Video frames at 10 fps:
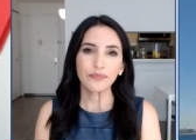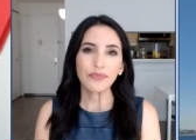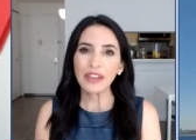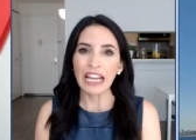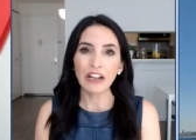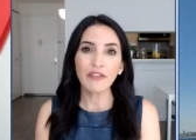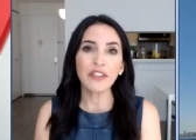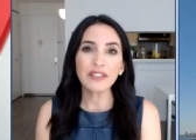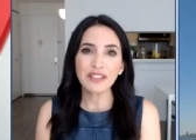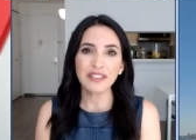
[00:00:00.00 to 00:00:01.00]
Yeah. And if
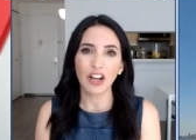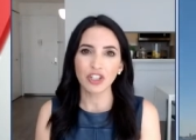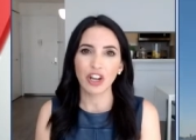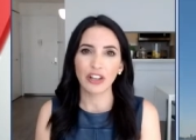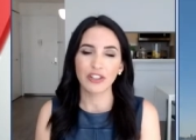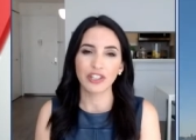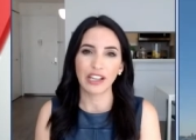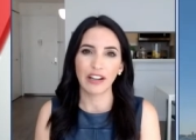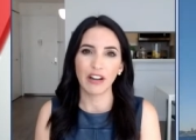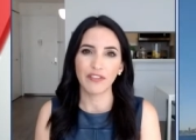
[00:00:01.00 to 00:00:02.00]
this is not
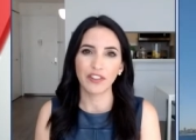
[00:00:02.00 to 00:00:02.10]
challenging enough,